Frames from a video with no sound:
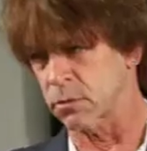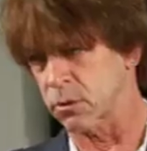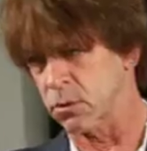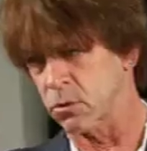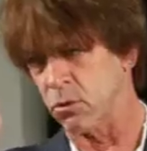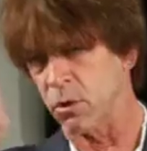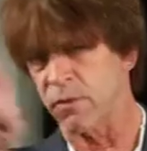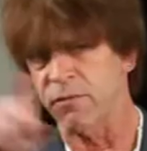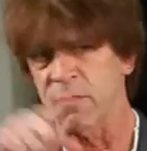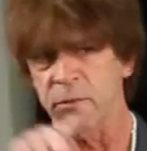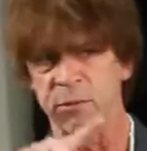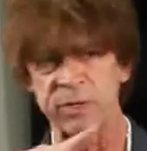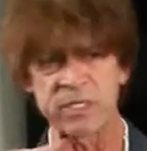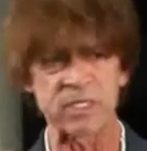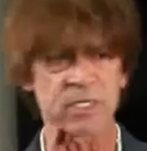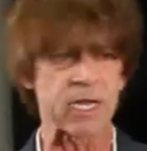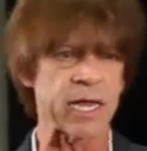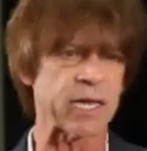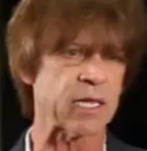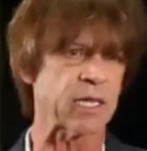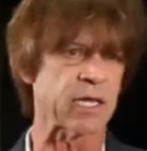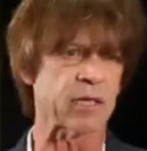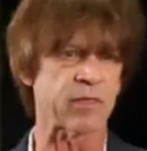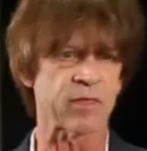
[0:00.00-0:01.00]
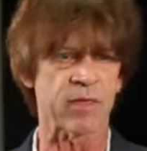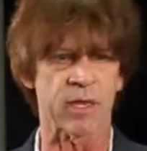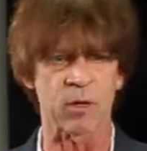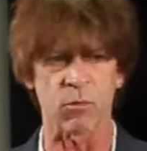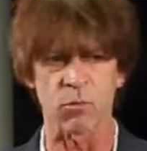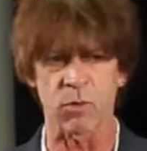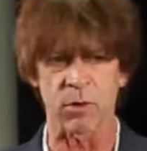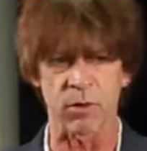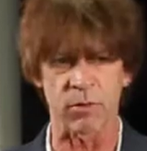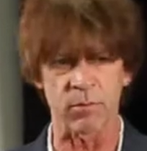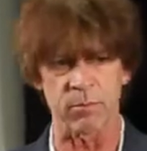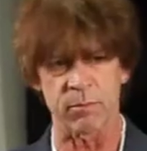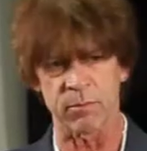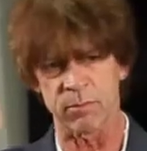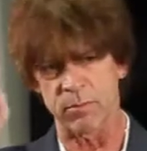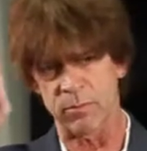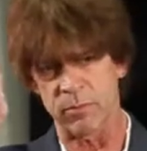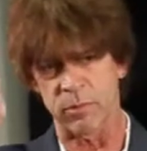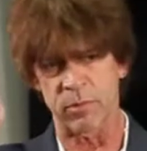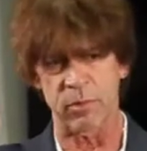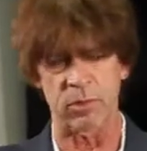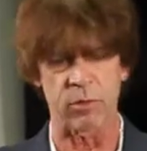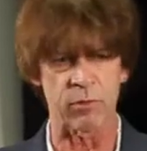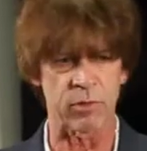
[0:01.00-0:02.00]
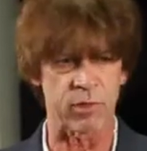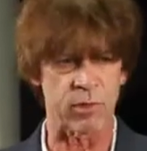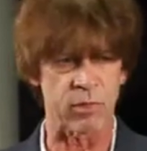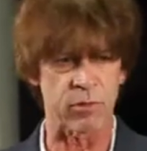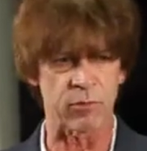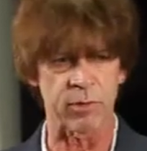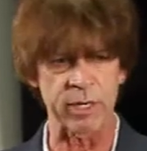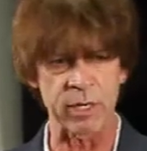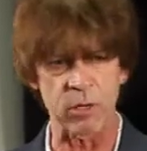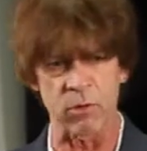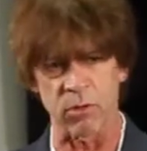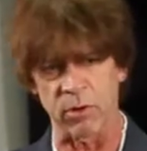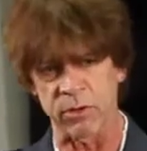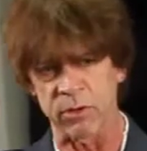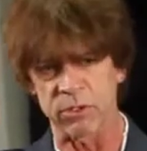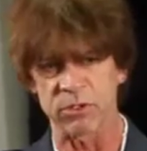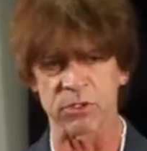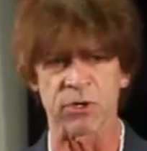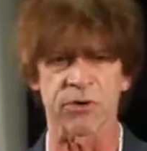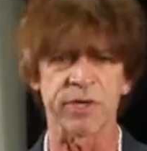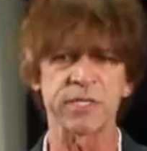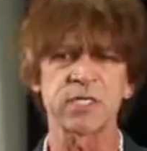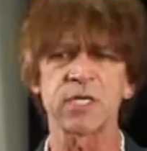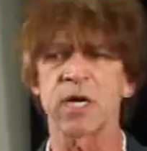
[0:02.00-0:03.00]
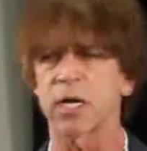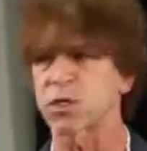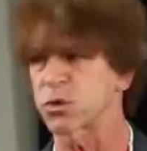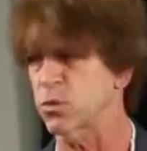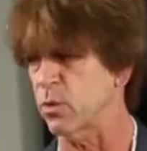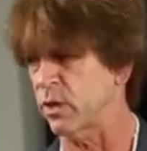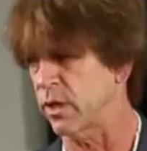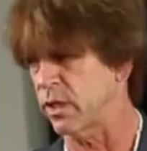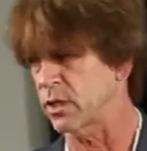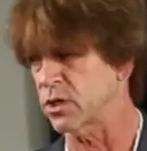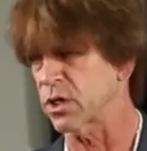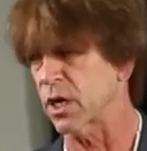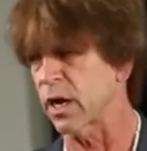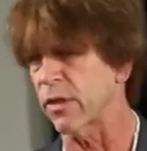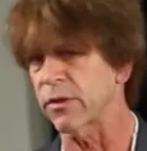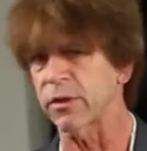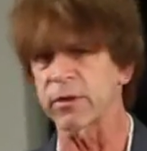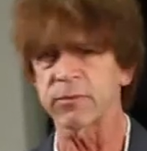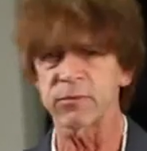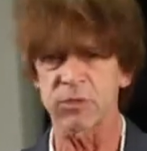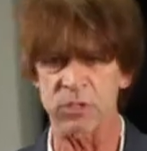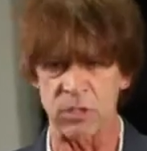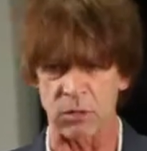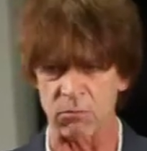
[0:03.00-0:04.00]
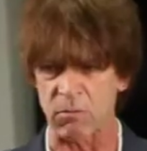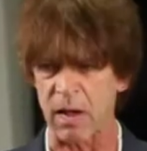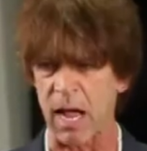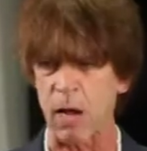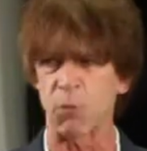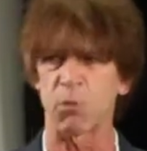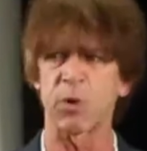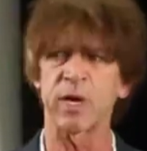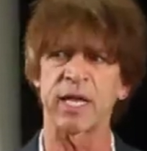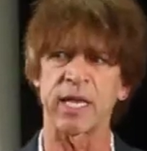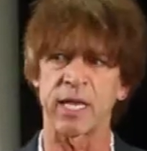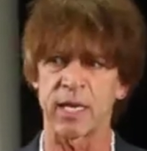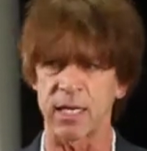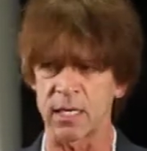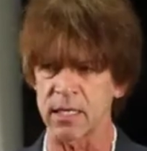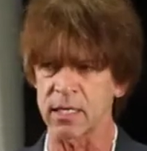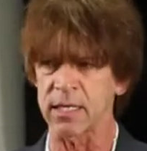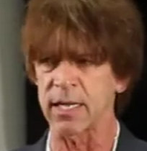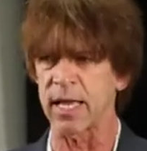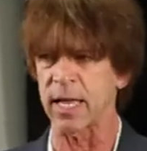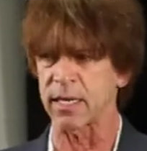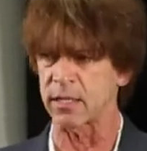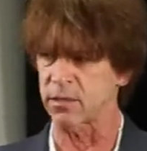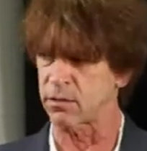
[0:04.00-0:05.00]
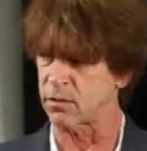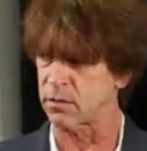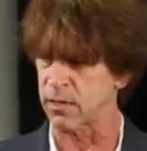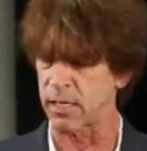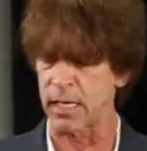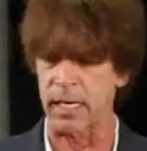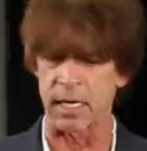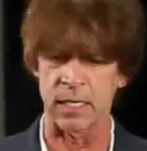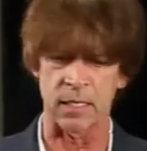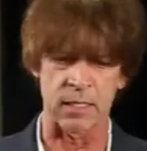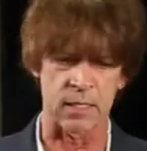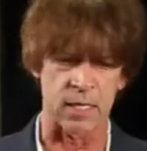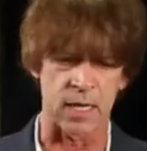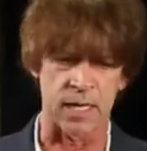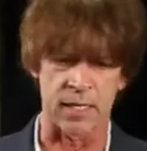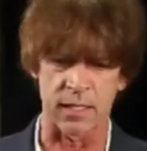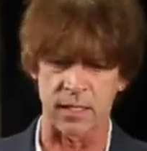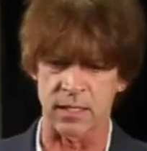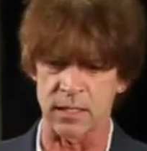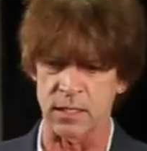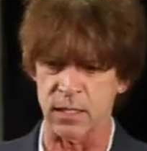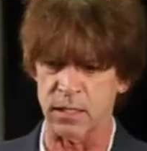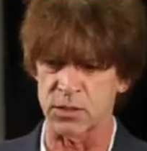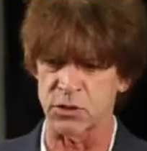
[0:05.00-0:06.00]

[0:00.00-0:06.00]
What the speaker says: sort of a recycling thing where the three corners are in touch with each other. So I will get into that. And